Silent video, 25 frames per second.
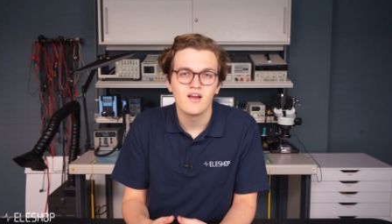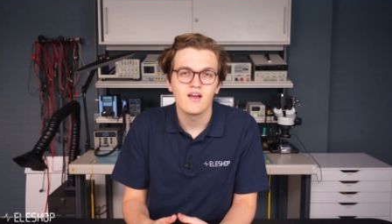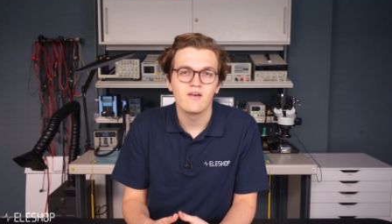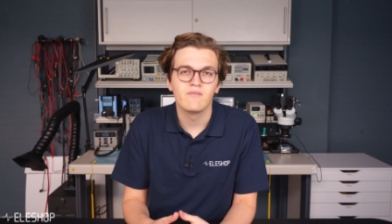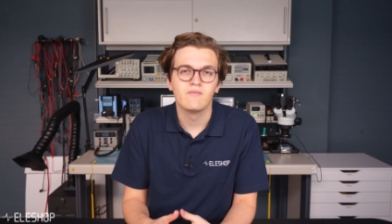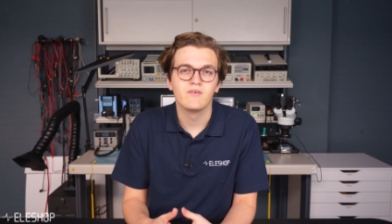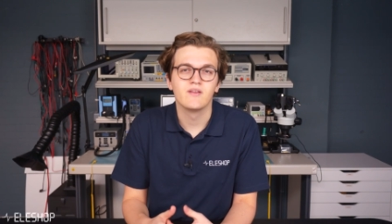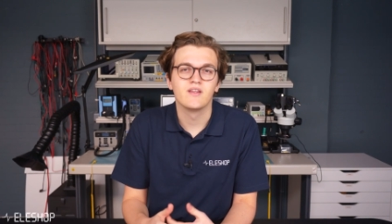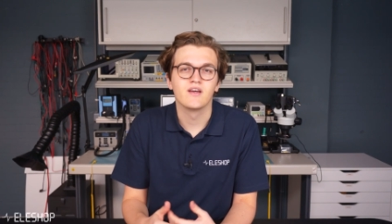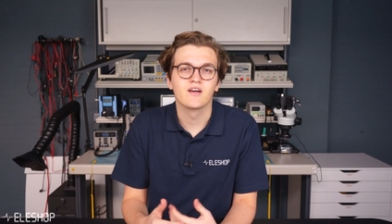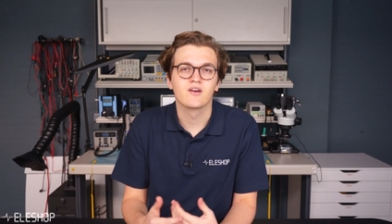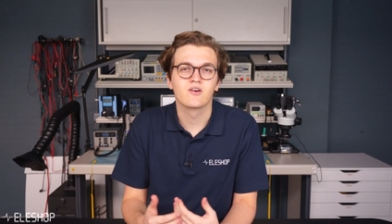
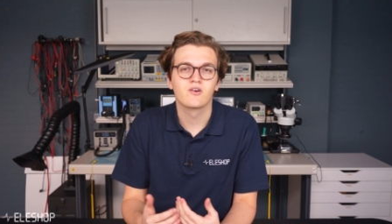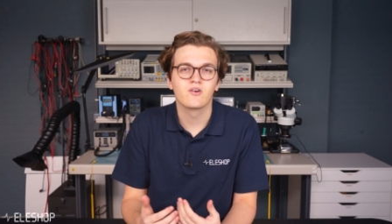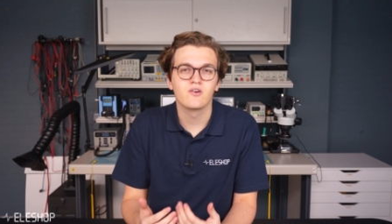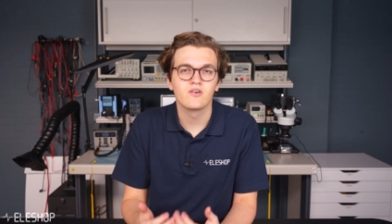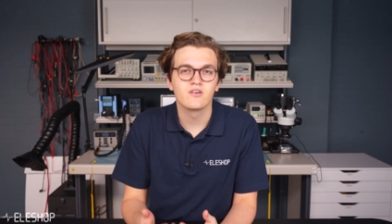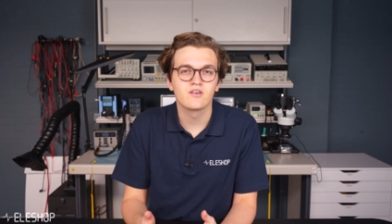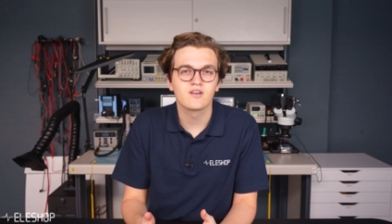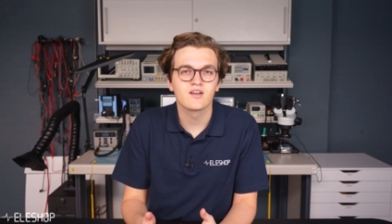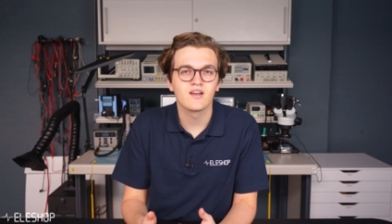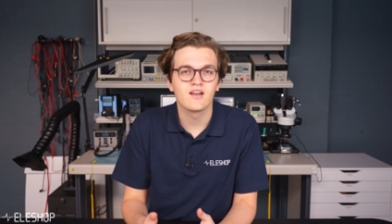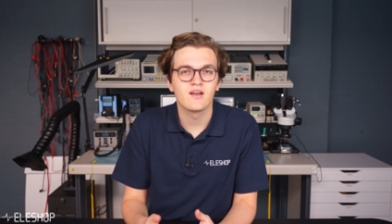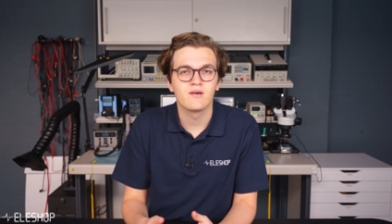and with a
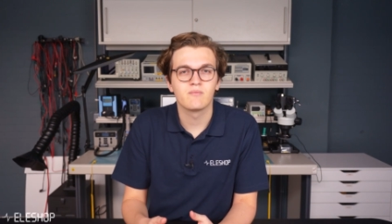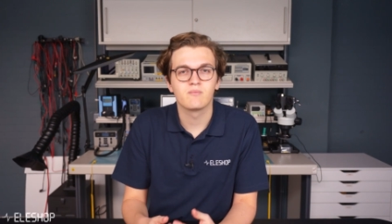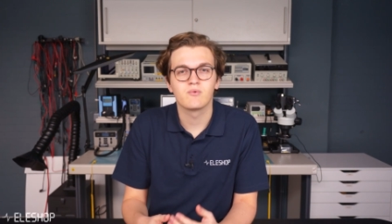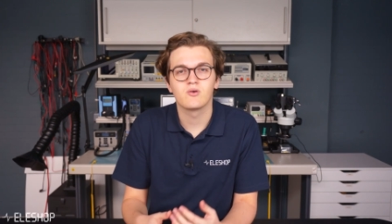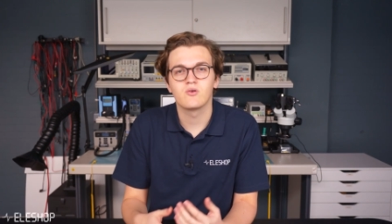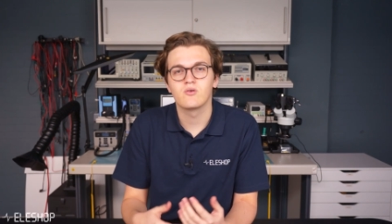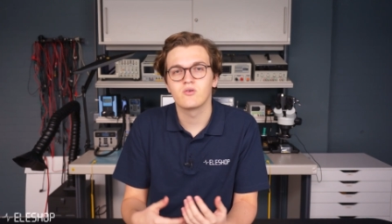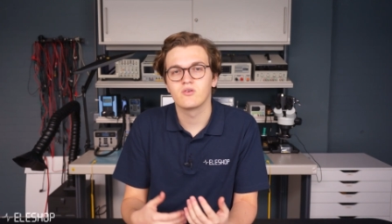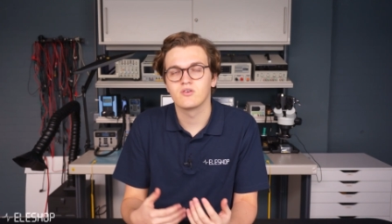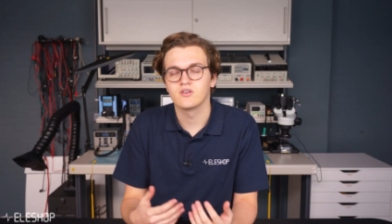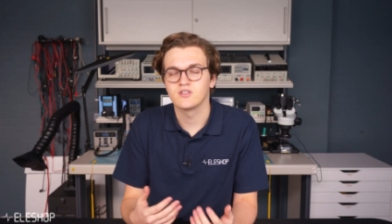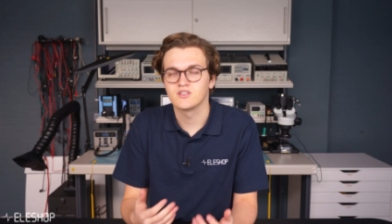current clamp
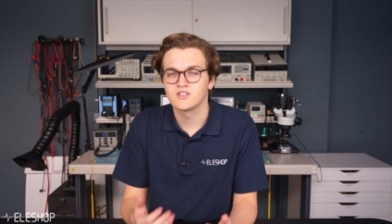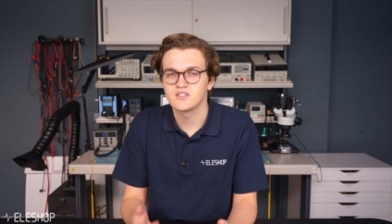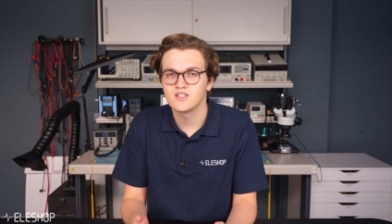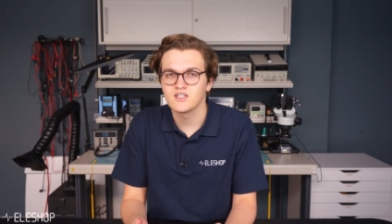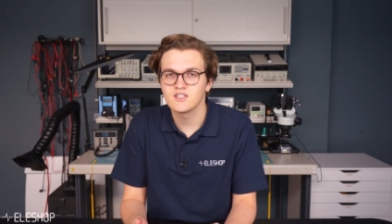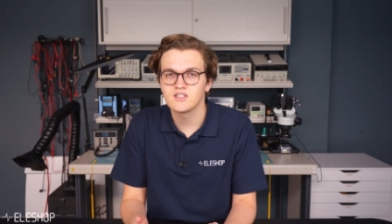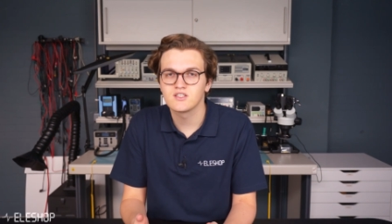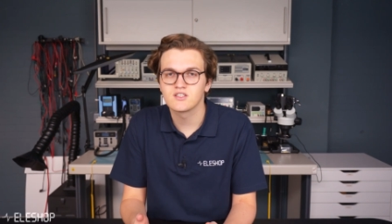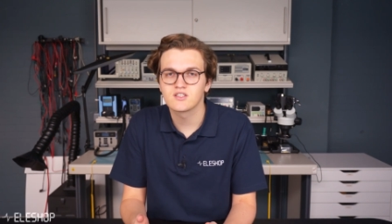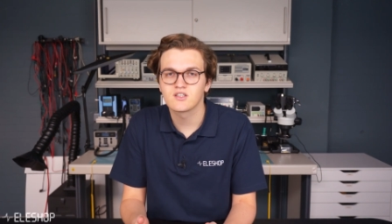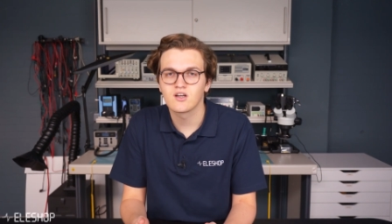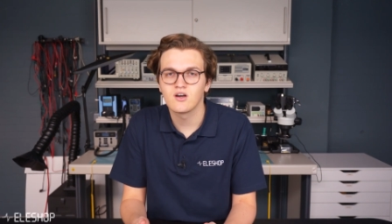or an
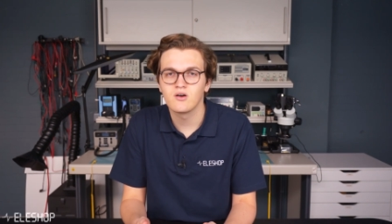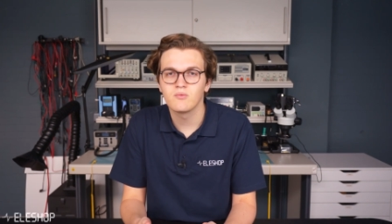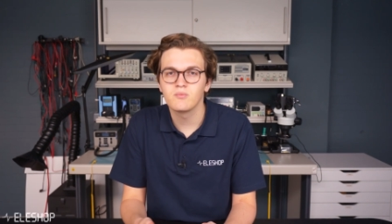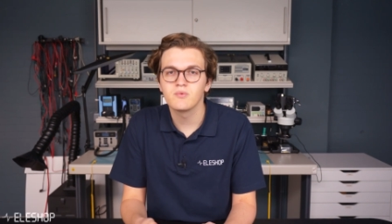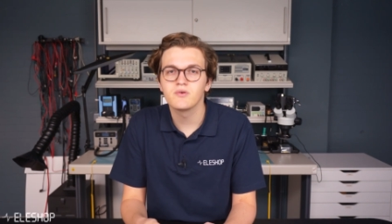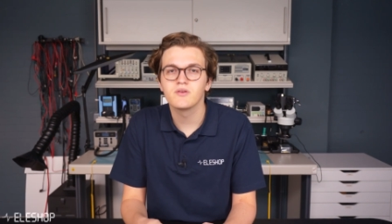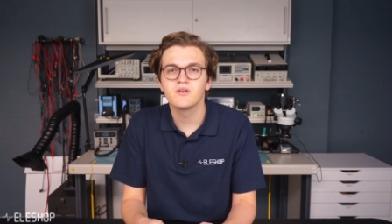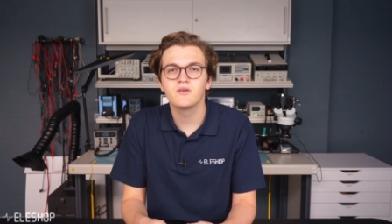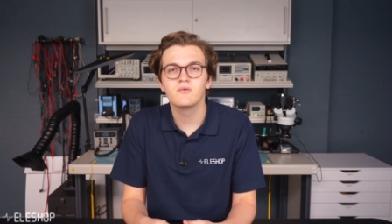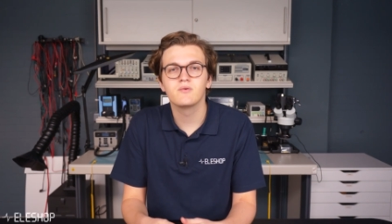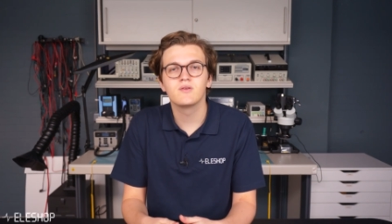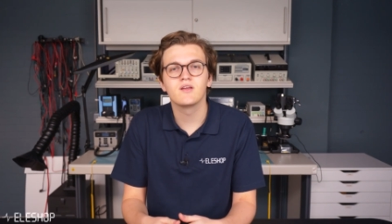
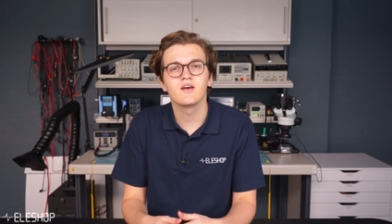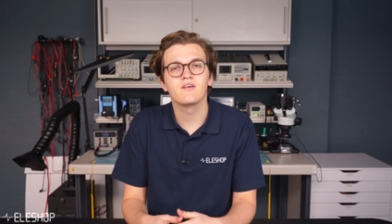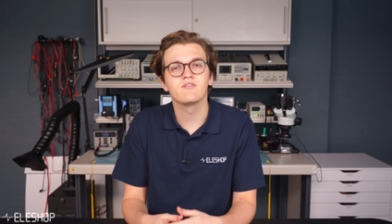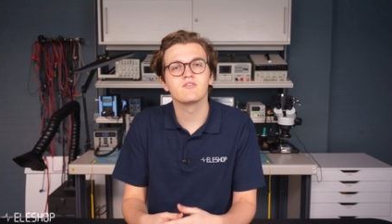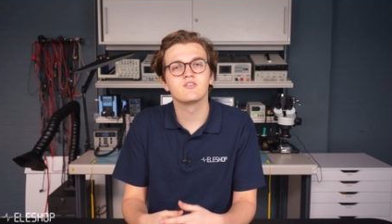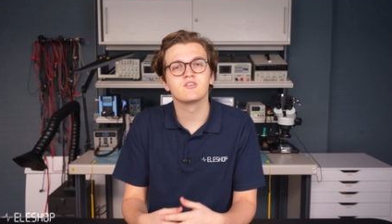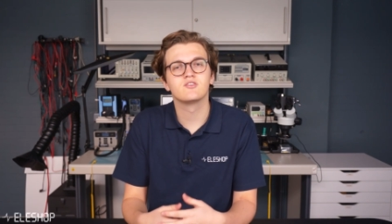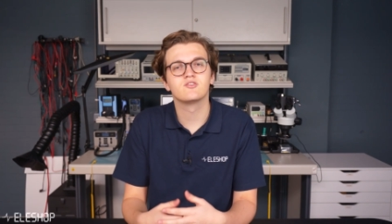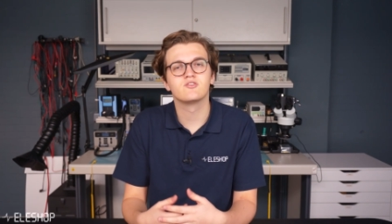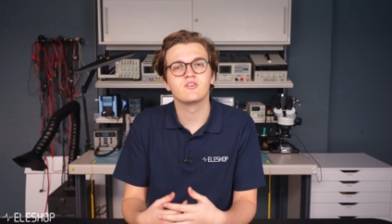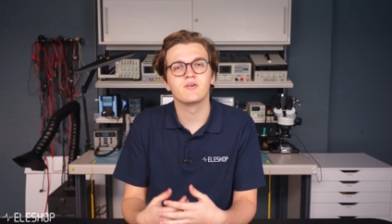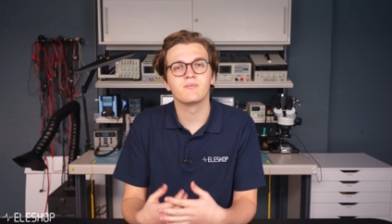oscilloscope you would
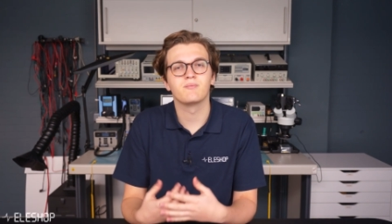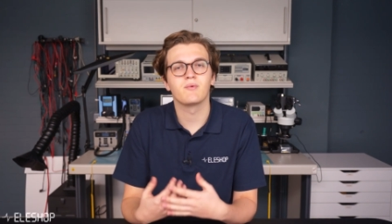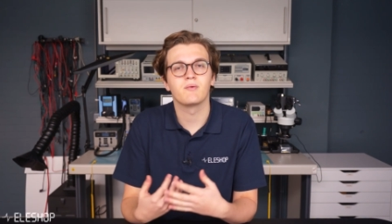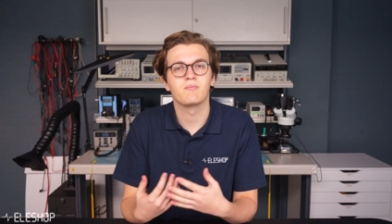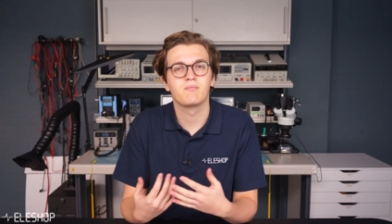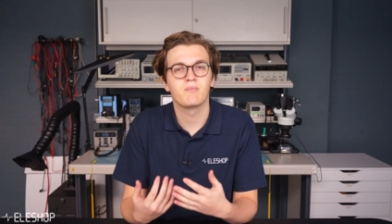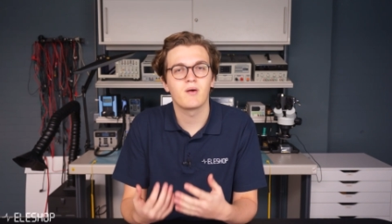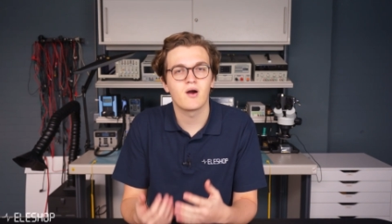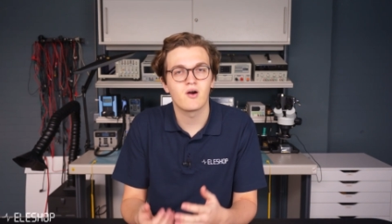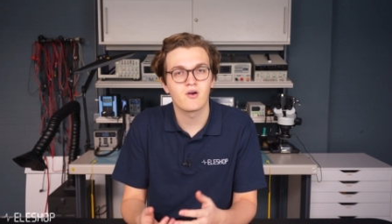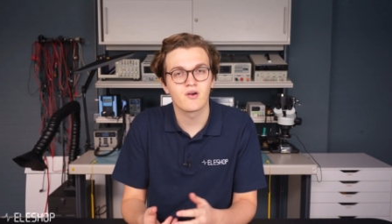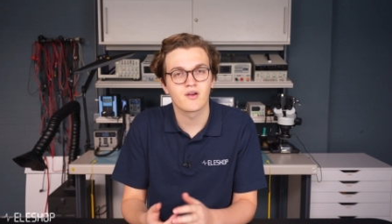have to strip a
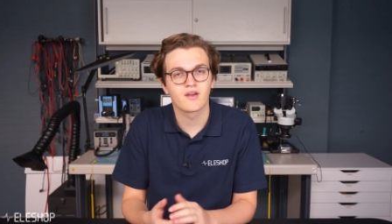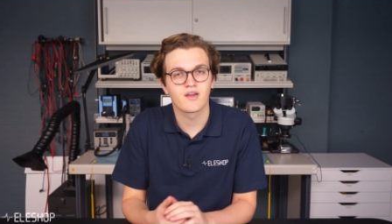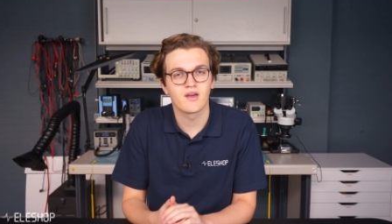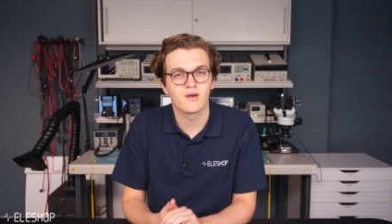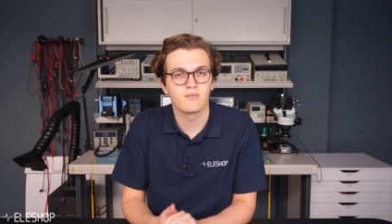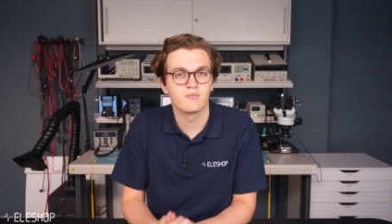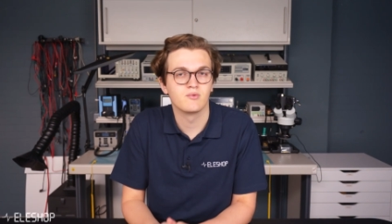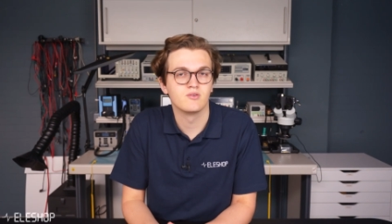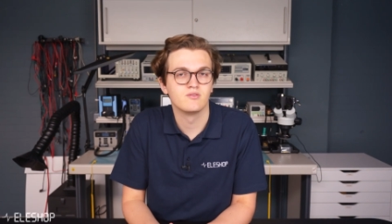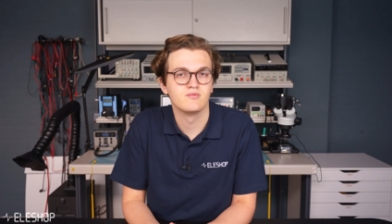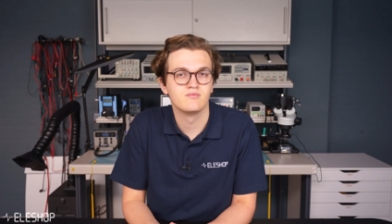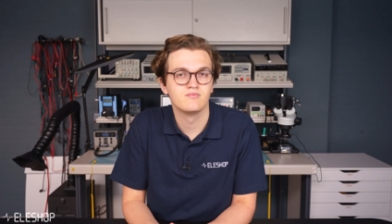power
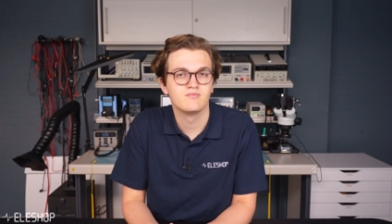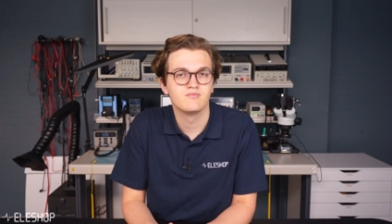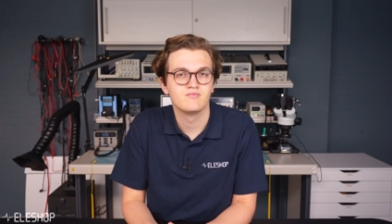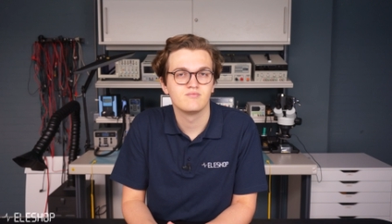cable.